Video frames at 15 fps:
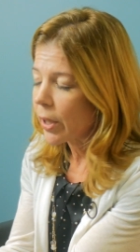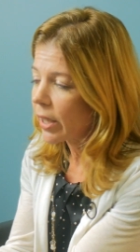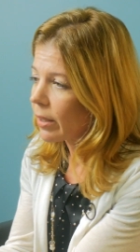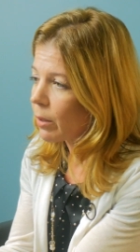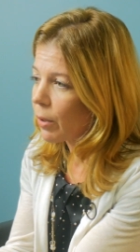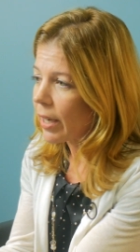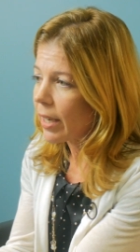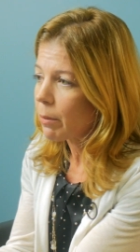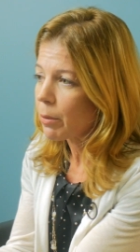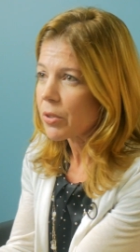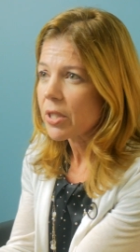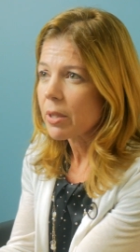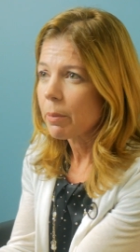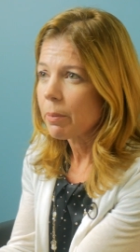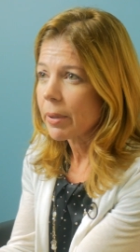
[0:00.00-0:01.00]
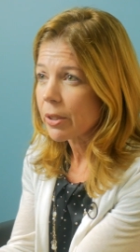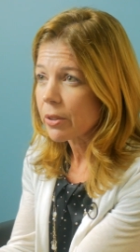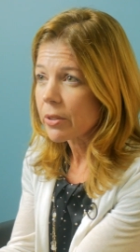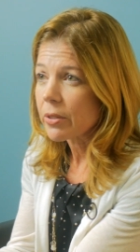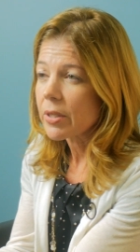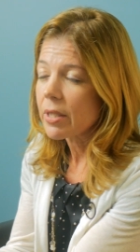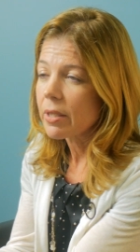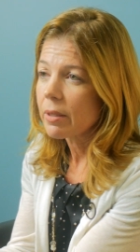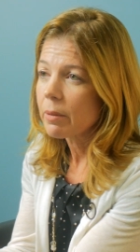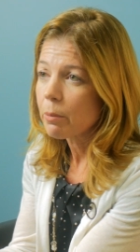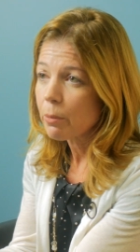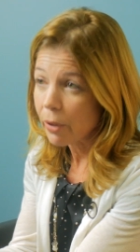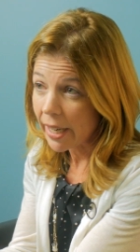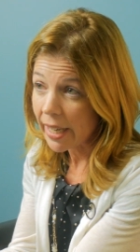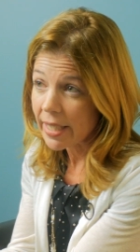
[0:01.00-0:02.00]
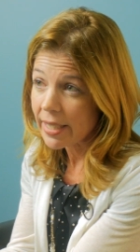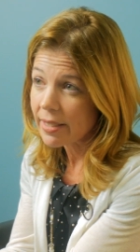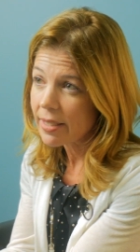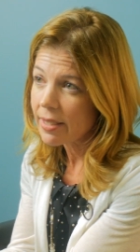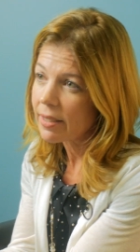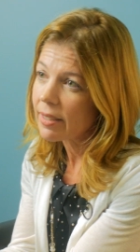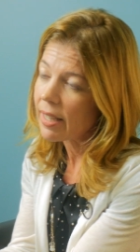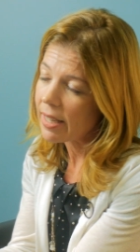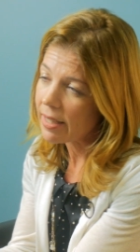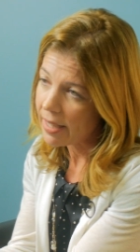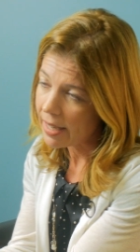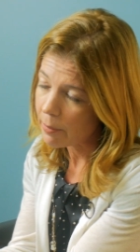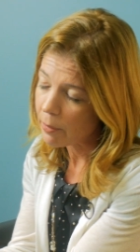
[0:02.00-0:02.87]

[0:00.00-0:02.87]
quickly were able to build brand and